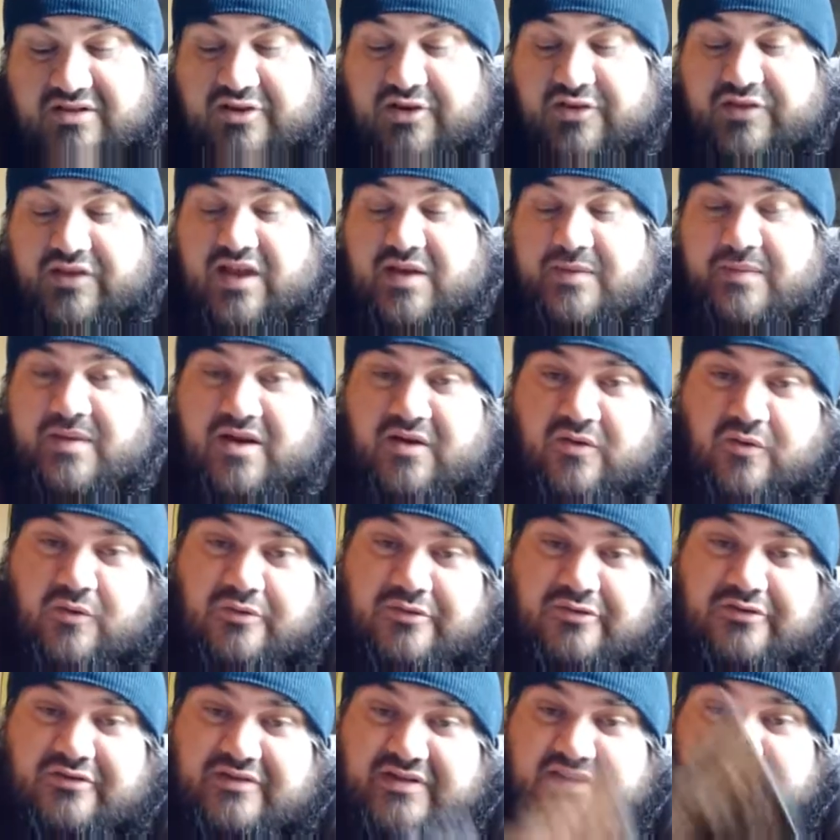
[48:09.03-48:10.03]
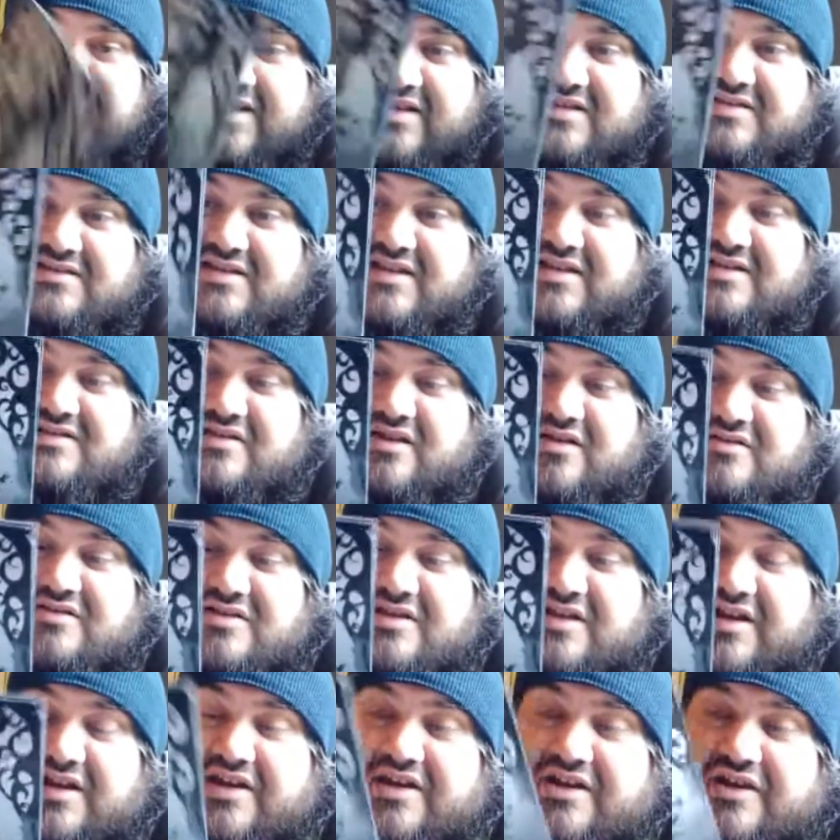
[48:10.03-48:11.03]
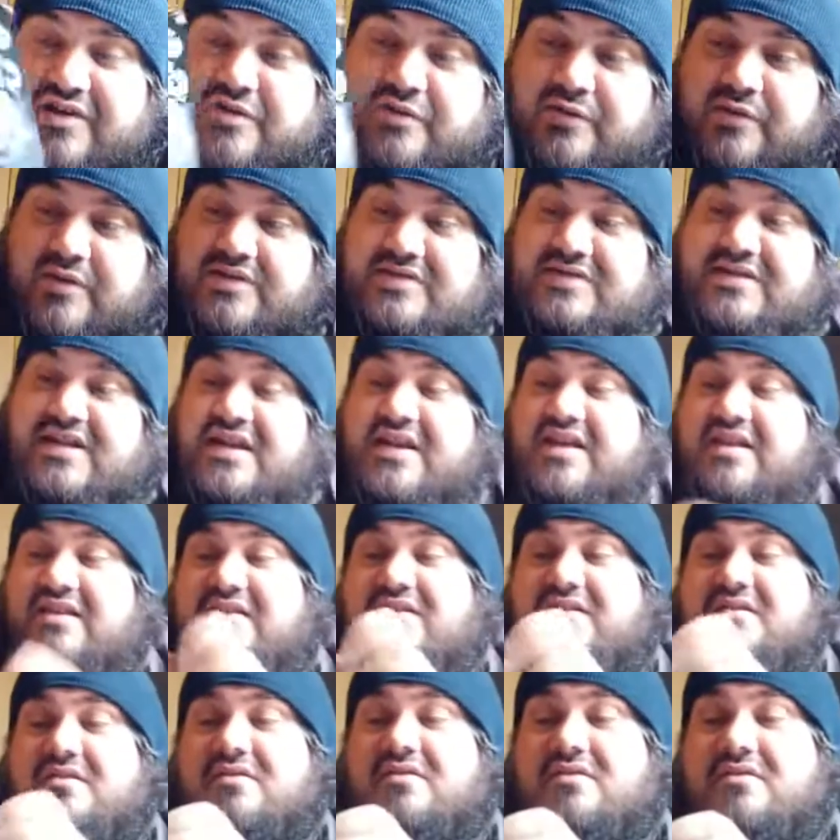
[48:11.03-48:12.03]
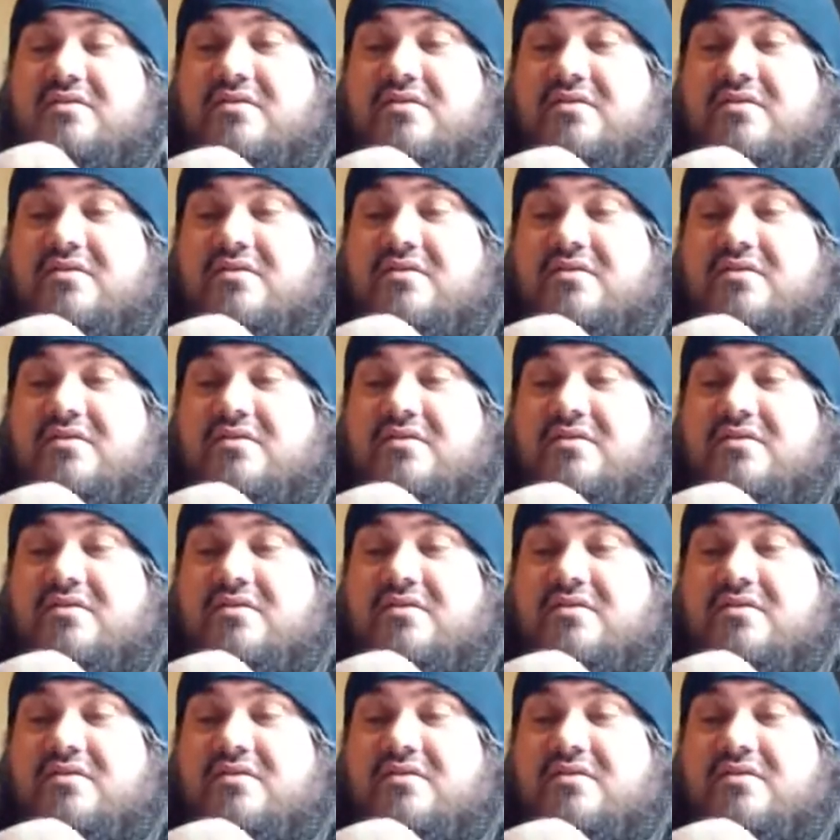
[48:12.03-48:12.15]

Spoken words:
The good thing about ordering these is all I got to do is hit